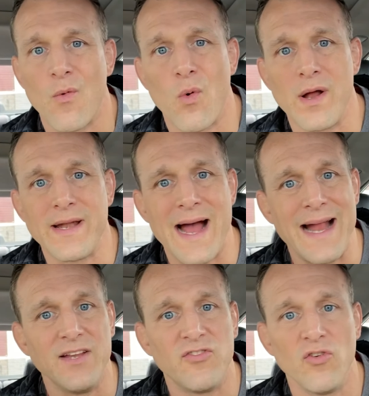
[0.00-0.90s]

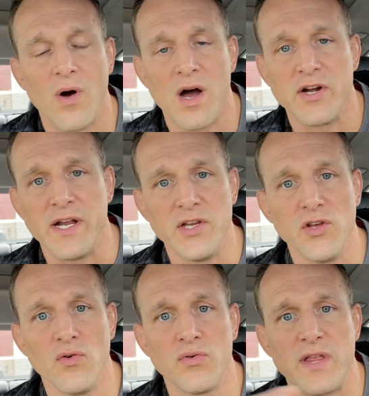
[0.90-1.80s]
190, 200, and
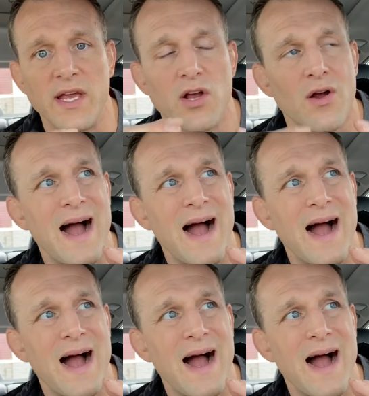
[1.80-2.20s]
you think your